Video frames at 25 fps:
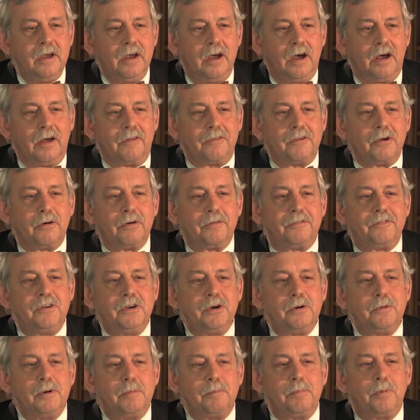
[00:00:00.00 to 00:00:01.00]
there are a
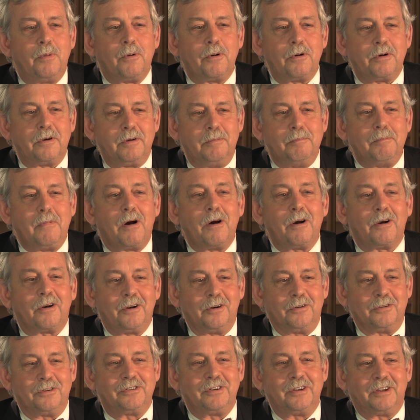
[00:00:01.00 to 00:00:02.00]
few important
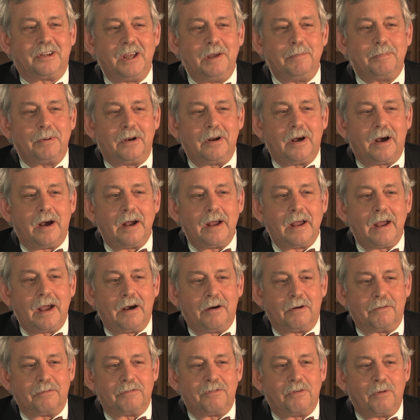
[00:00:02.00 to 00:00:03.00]
markers to keep an eye
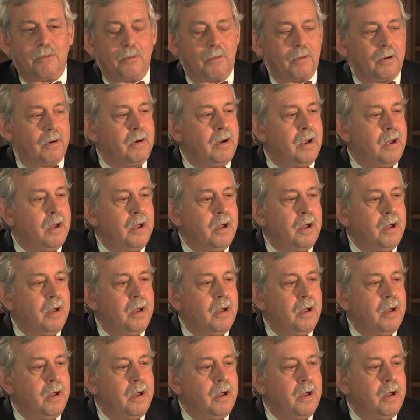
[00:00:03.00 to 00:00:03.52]
out for.